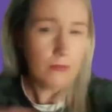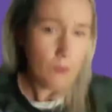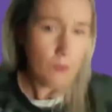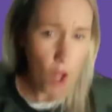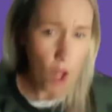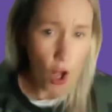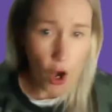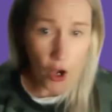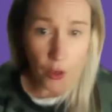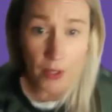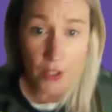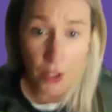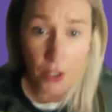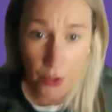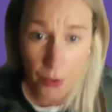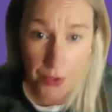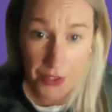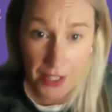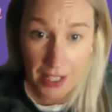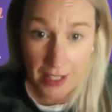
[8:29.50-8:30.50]
How do we do
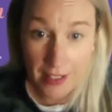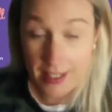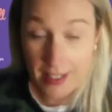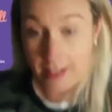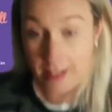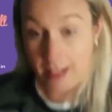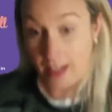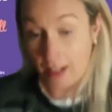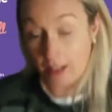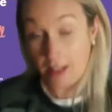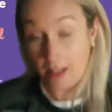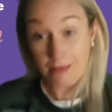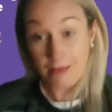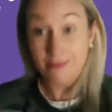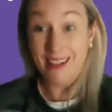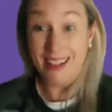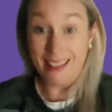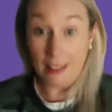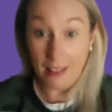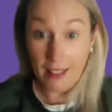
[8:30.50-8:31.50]
those things, Danielle?
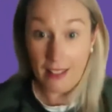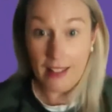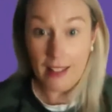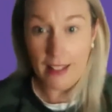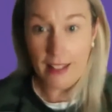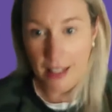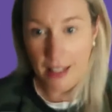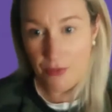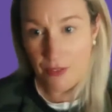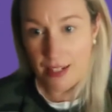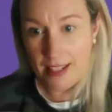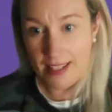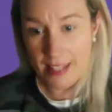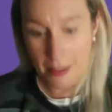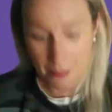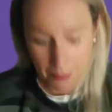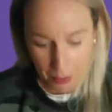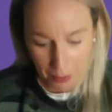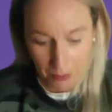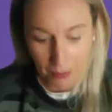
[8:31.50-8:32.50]
Well, it is really
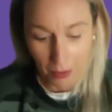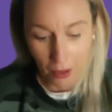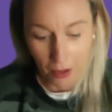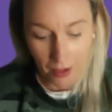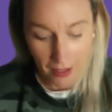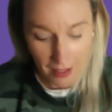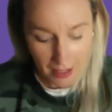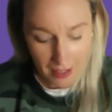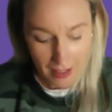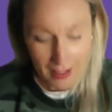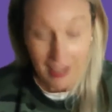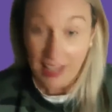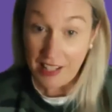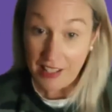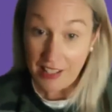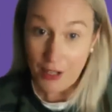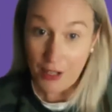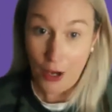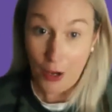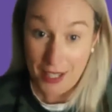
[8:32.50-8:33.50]
simple, but
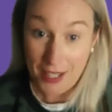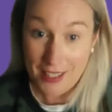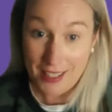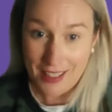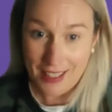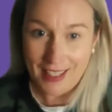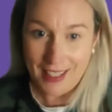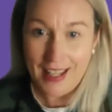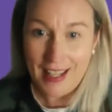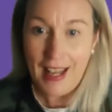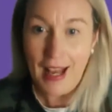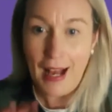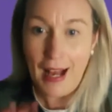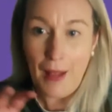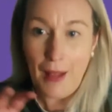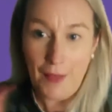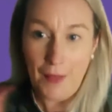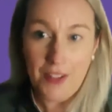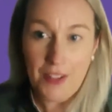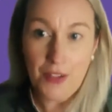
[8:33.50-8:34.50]
it's not easy.
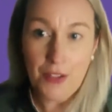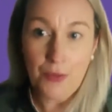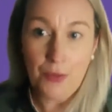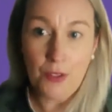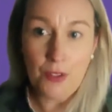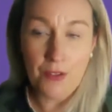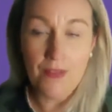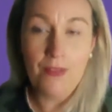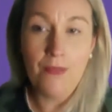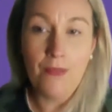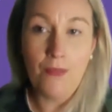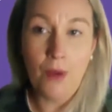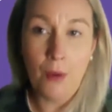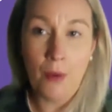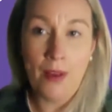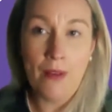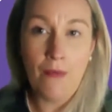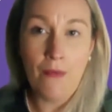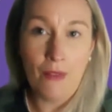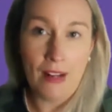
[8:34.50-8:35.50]
And this is where
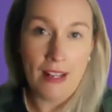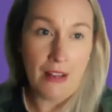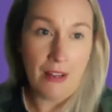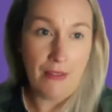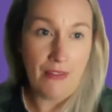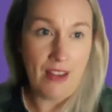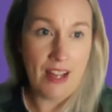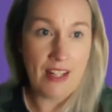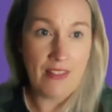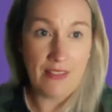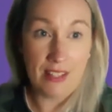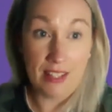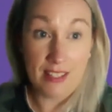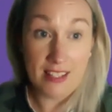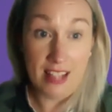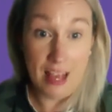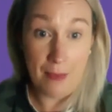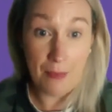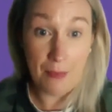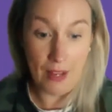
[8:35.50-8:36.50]
we really effectively
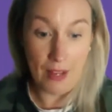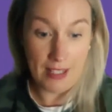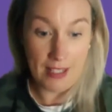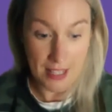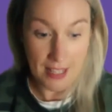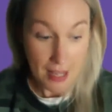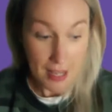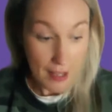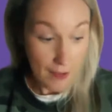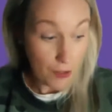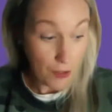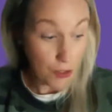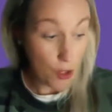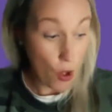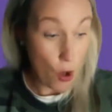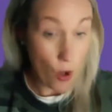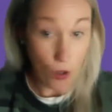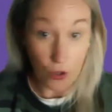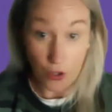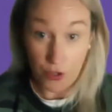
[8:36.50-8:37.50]
separate the
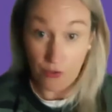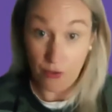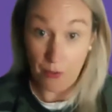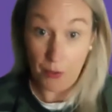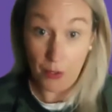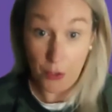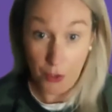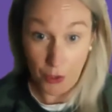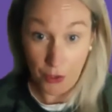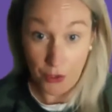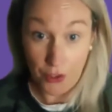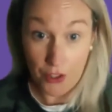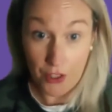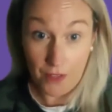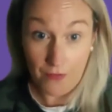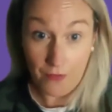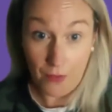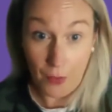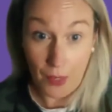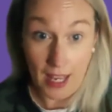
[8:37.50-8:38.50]
talkers from the
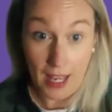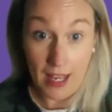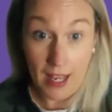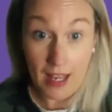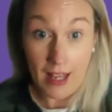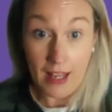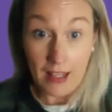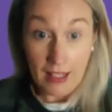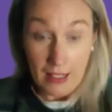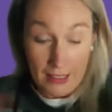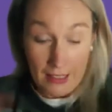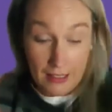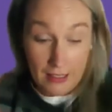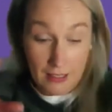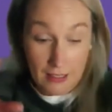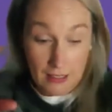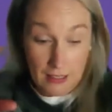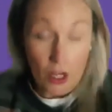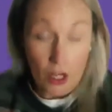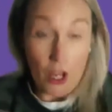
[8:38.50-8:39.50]
doers, okay?
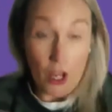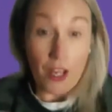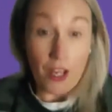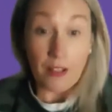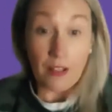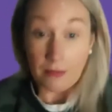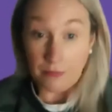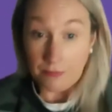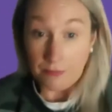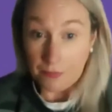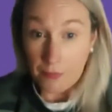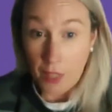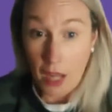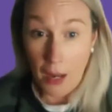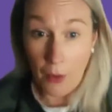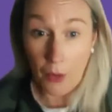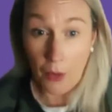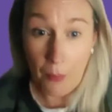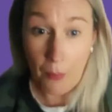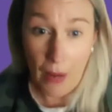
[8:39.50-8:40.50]
Now,
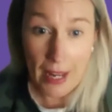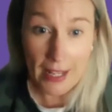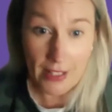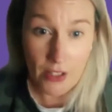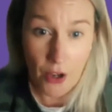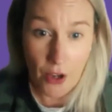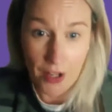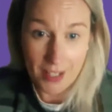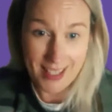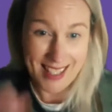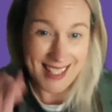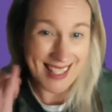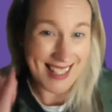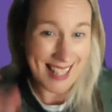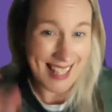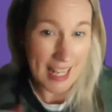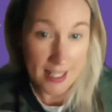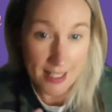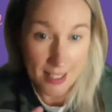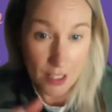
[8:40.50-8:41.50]
I'm going to break it down into
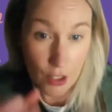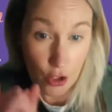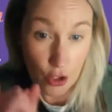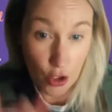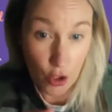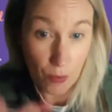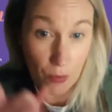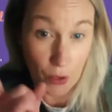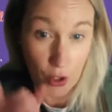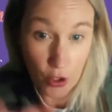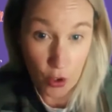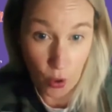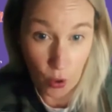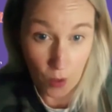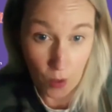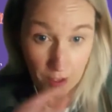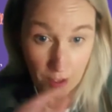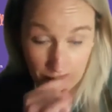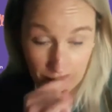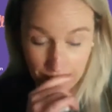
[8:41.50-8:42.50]
six super
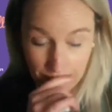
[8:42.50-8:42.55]
short,